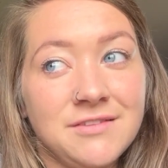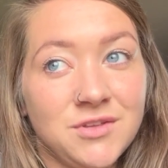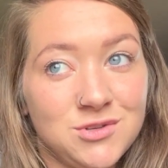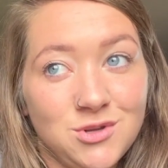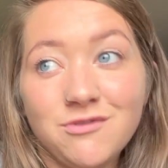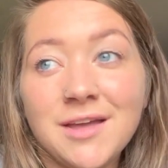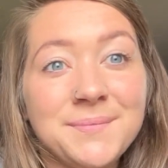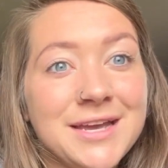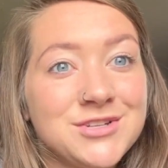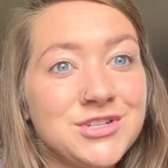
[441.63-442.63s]
if you do
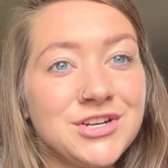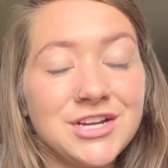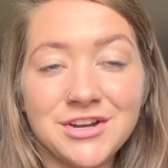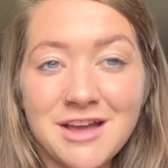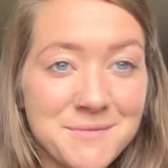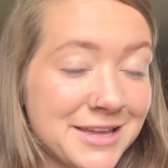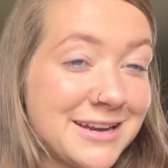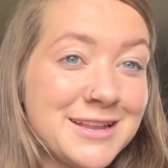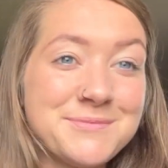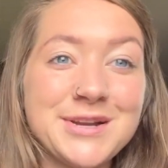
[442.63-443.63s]
find pasture, you're not
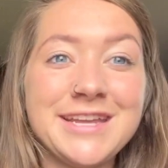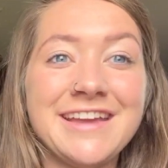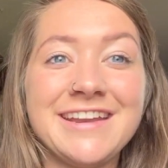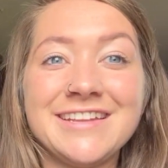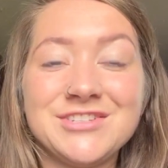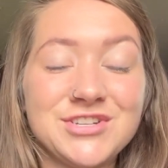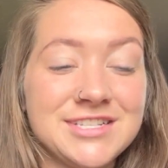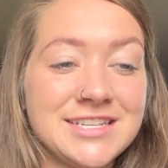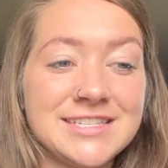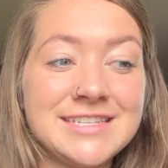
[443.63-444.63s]
making any money, and it's
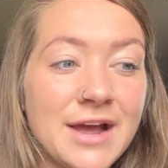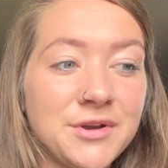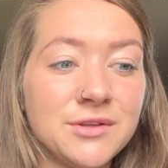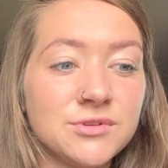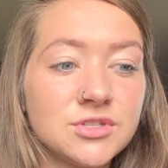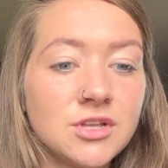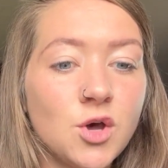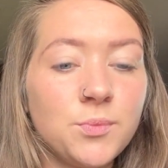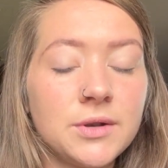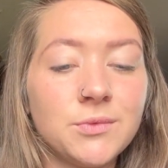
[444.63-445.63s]
just this downhill
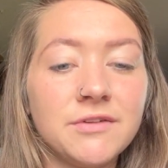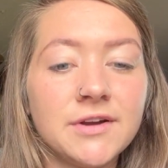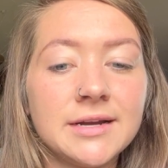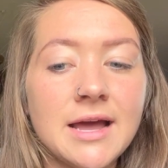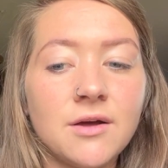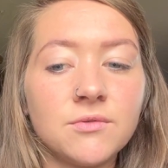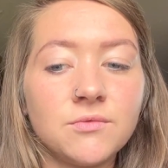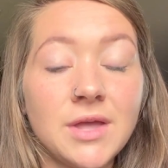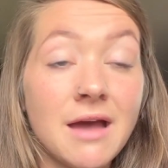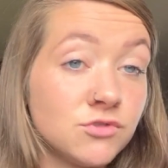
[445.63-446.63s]
slope. And we figured
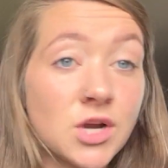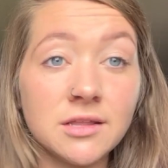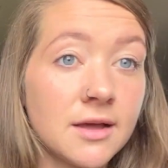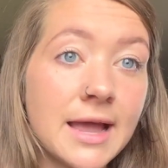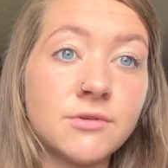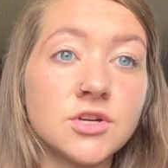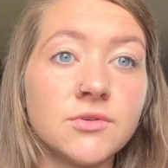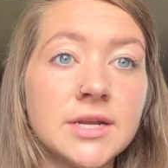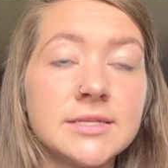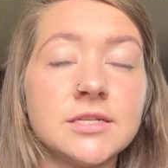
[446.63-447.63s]
out we have dry lot cows
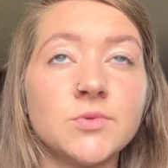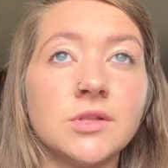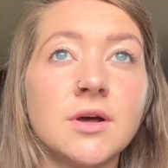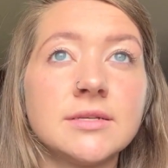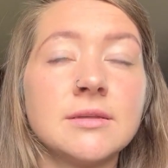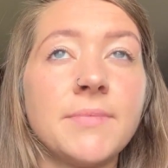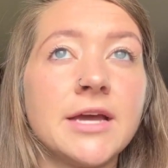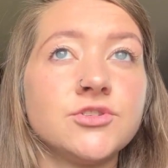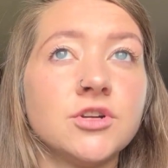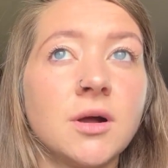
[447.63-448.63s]
already since we lost some
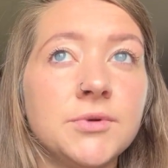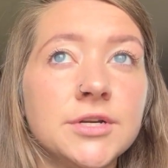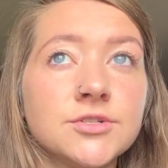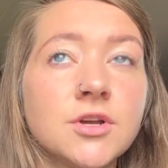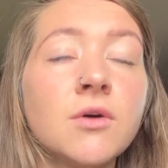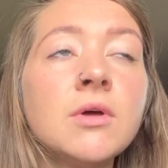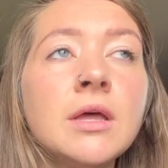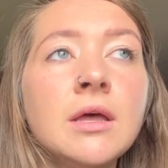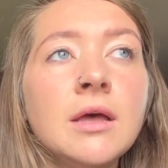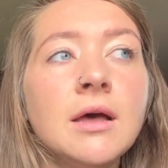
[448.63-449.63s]
pasture a couple years ago.
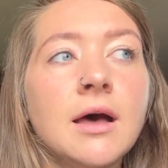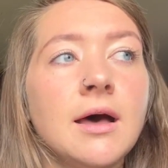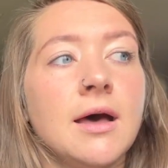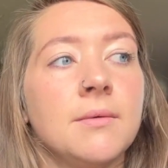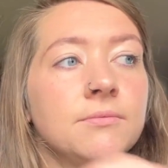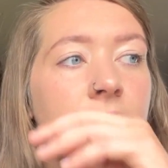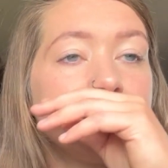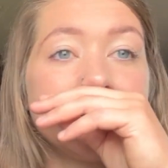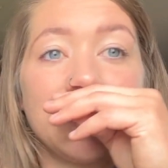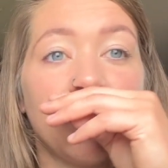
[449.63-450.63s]
Um,
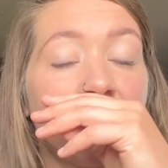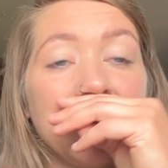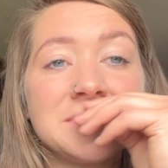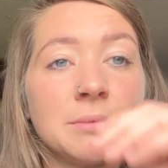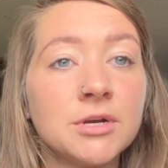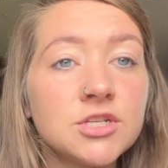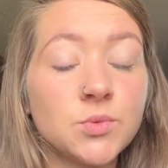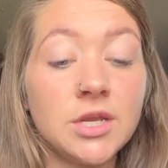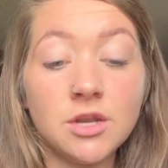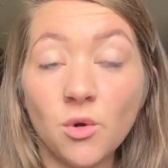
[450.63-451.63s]
but stay at home all summer,
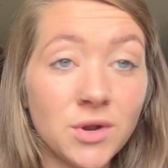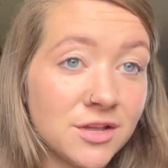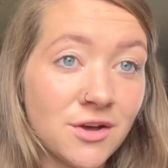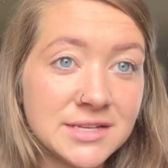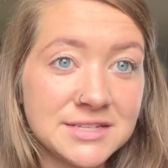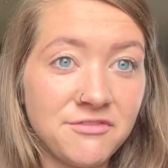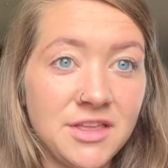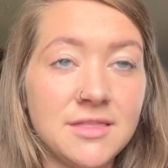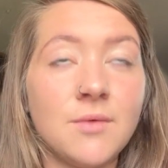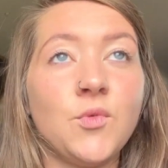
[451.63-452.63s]
so we know what it costs to
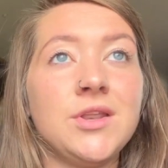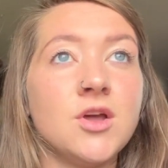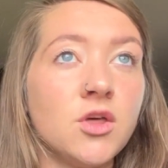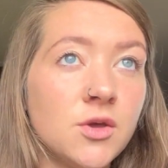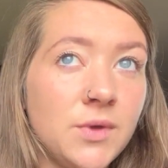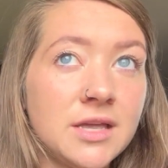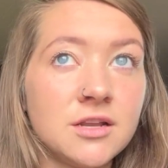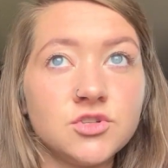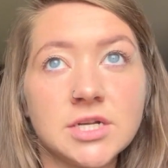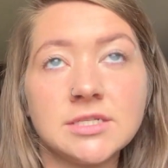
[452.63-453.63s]
feed them. We know that we
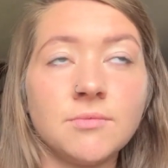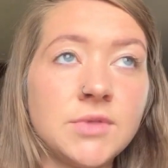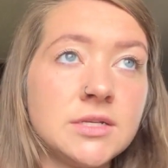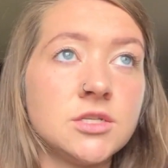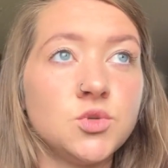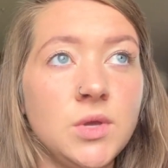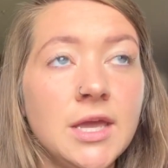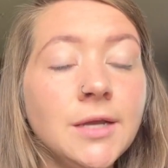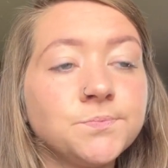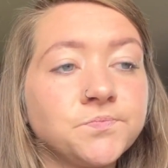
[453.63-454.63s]
can adjust some things and
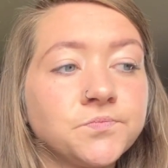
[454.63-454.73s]
tweak it